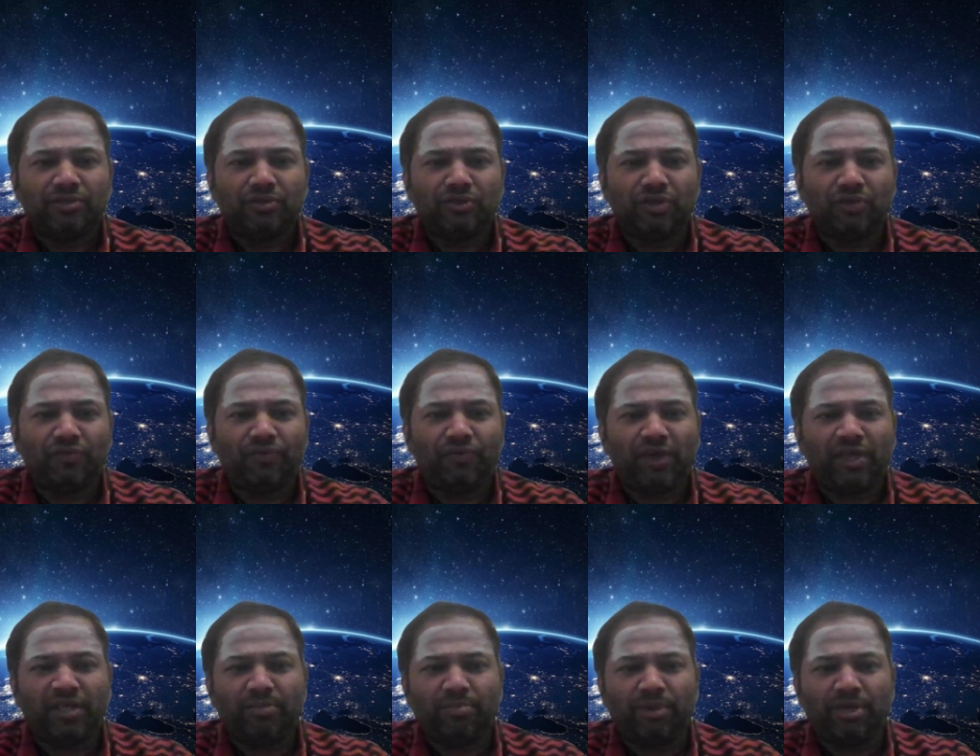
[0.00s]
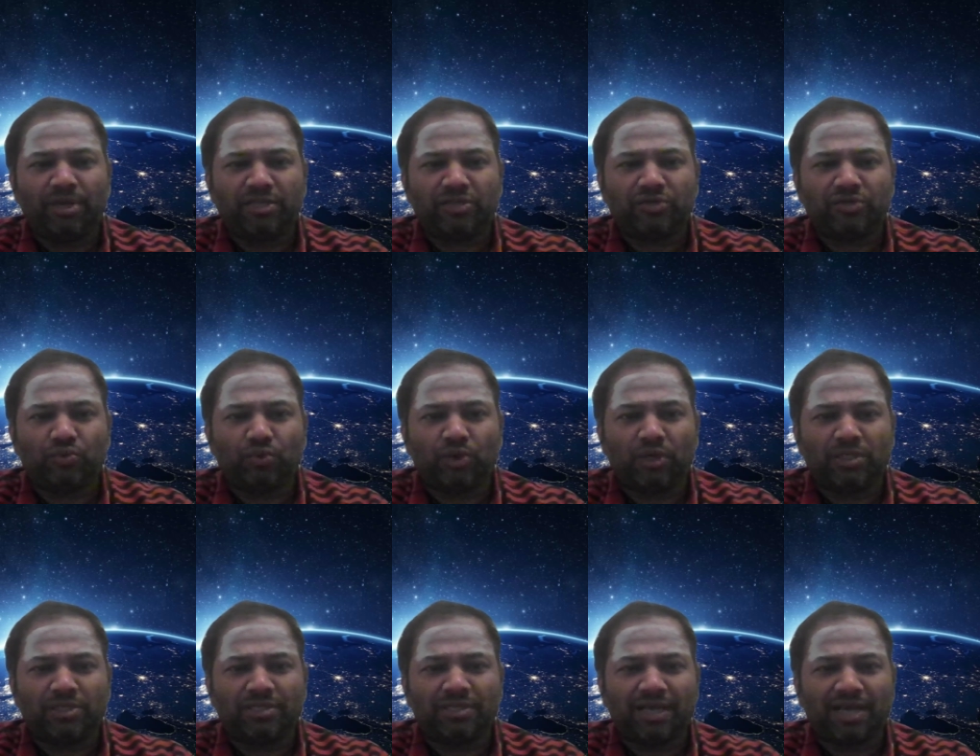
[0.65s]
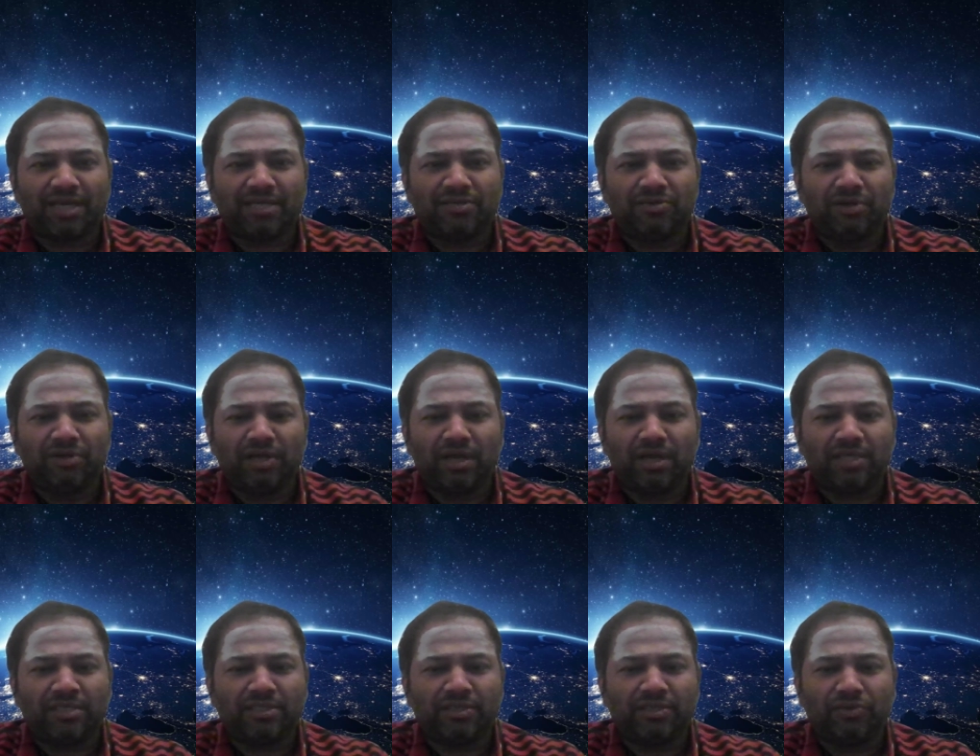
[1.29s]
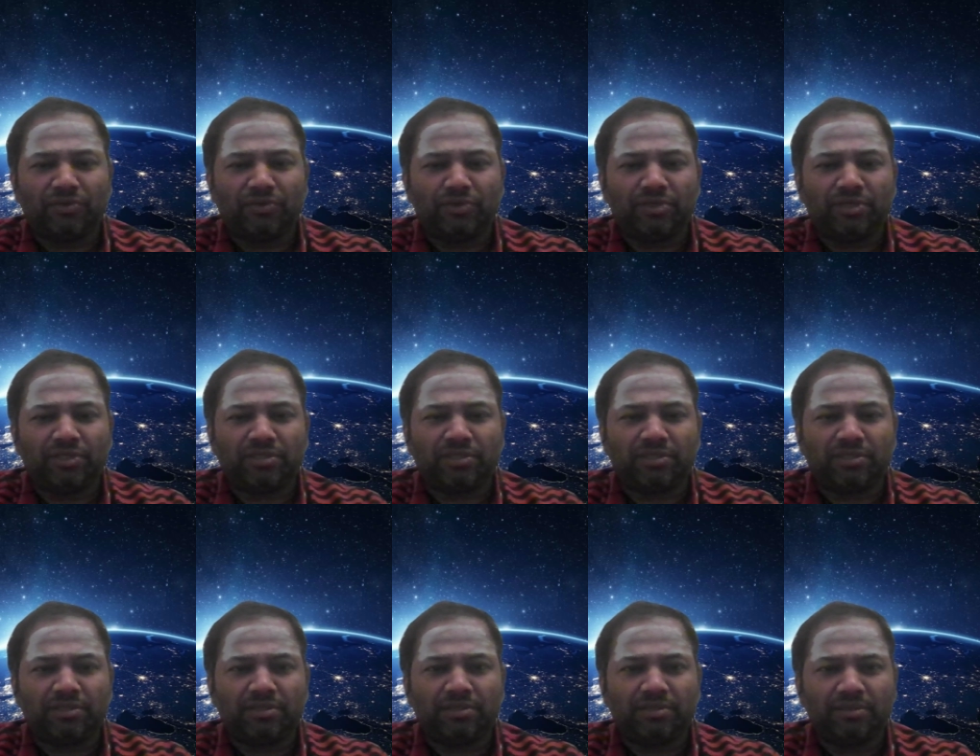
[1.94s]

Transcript: So the faith-based ones actually ask you to just